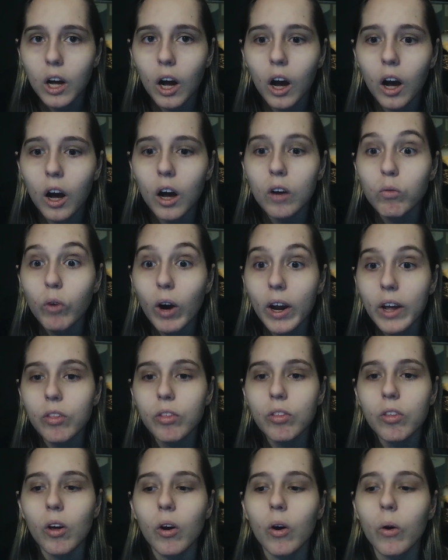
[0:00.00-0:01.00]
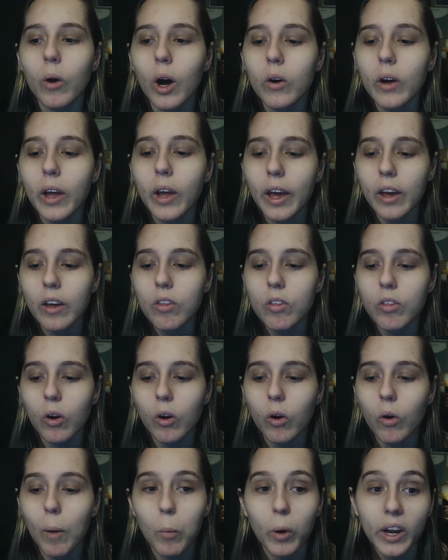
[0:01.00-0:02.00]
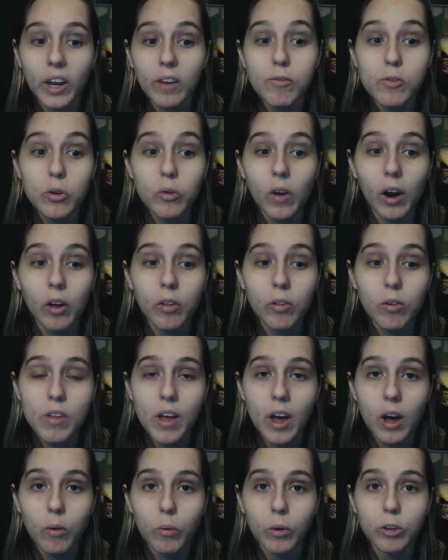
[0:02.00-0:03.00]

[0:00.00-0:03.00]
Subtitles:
Right. So okay. So I'm working for New Rockstars now,